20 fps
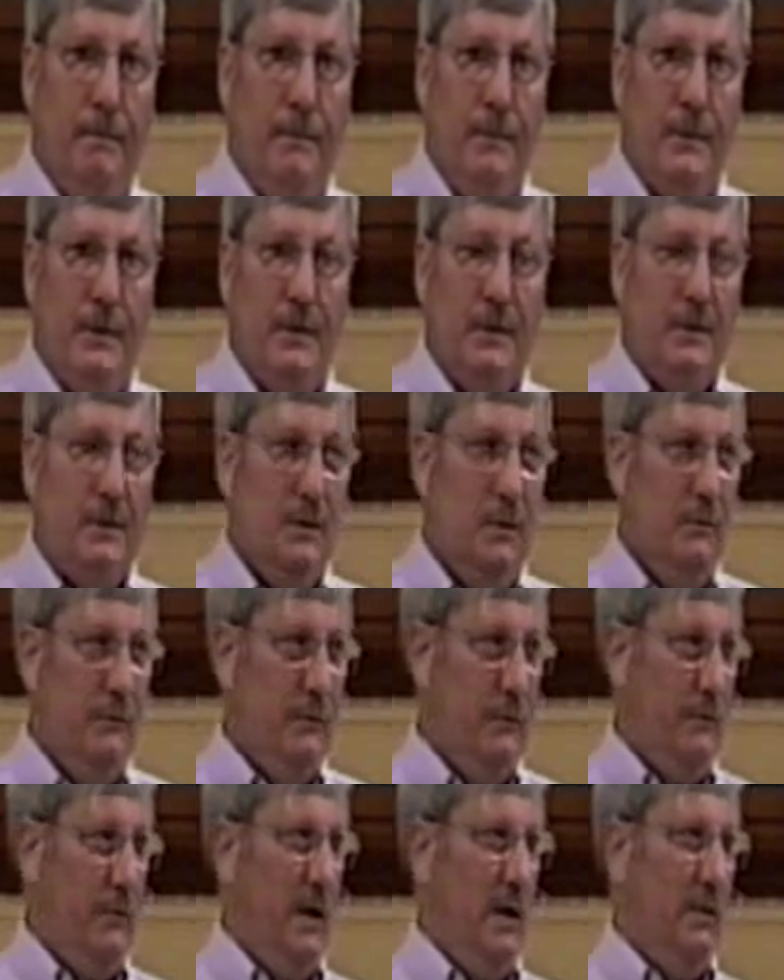to serve and
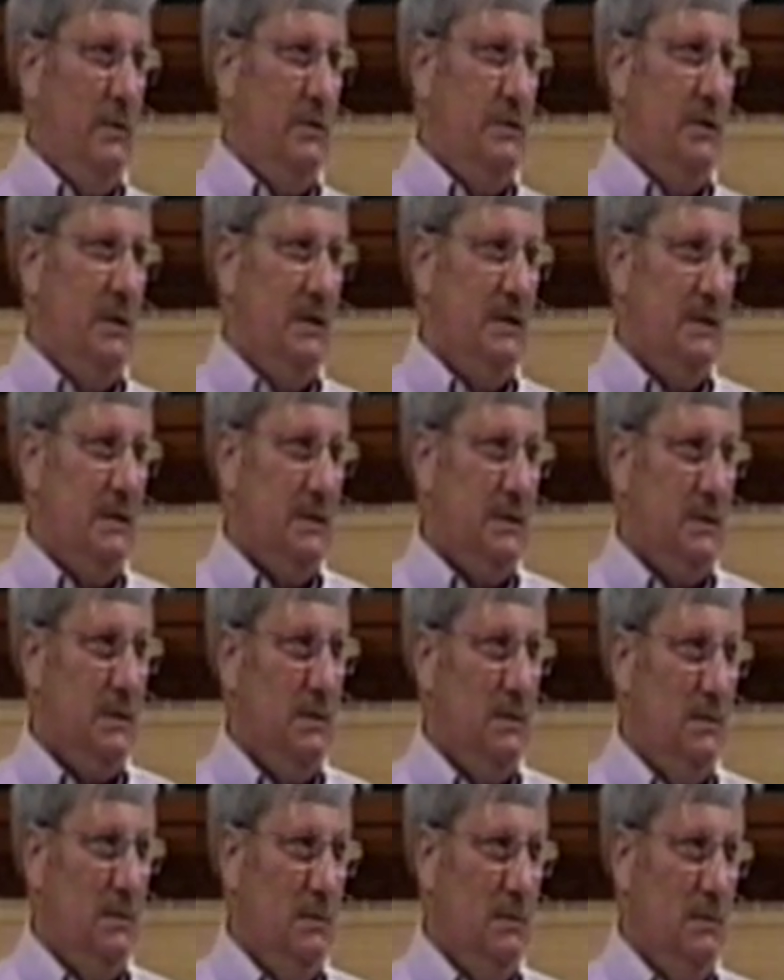follow Jesus?
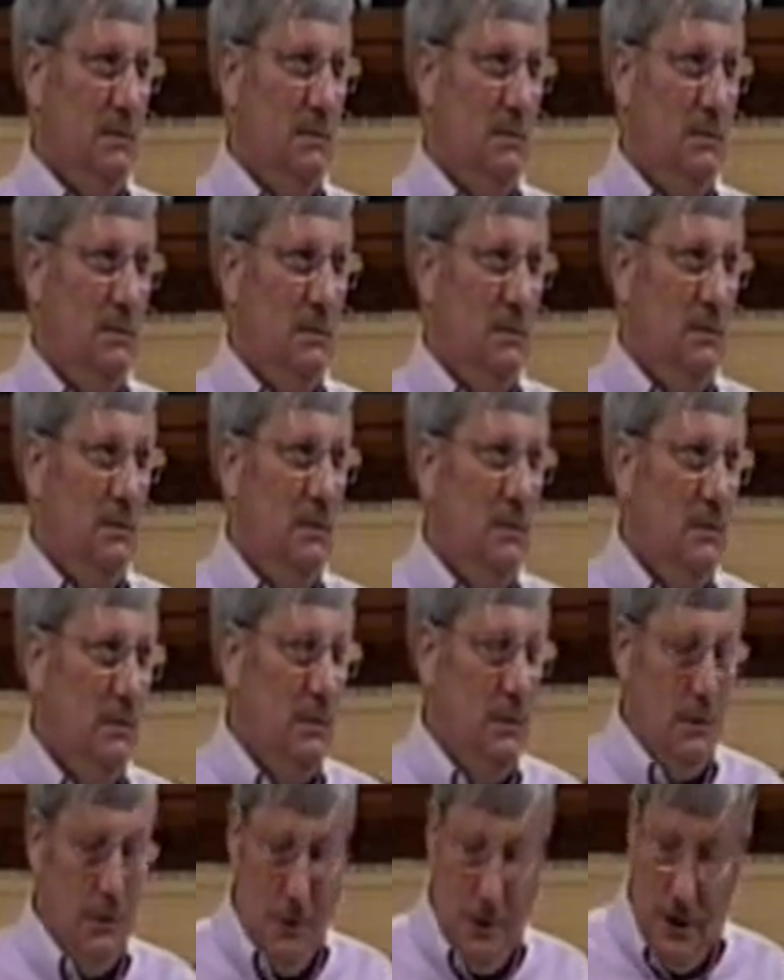
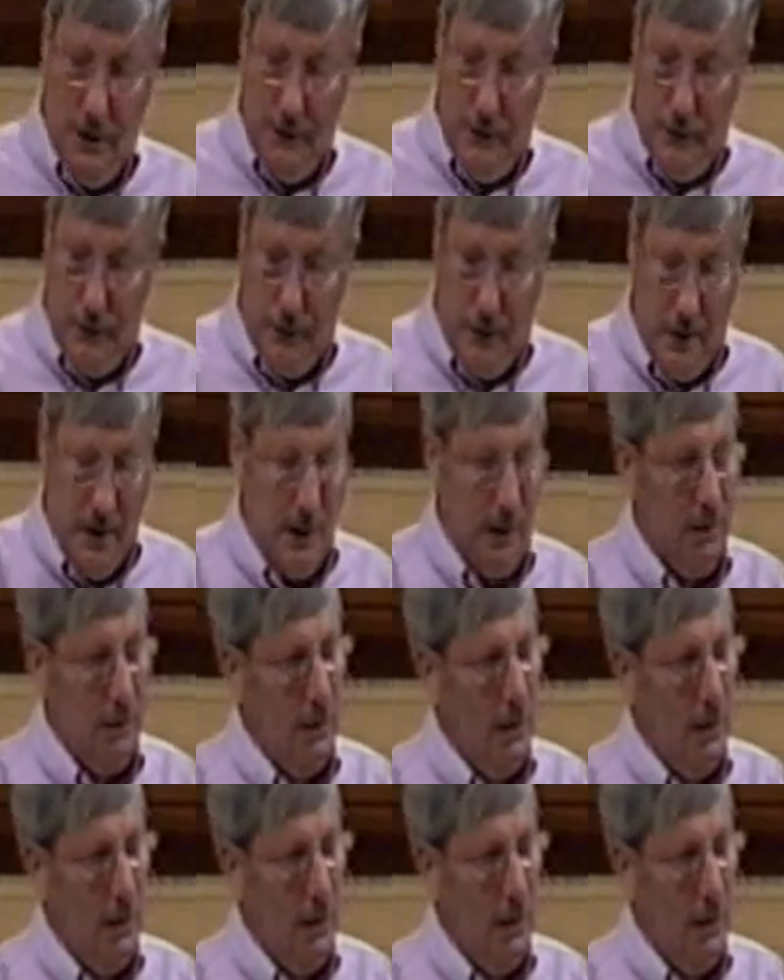If you think,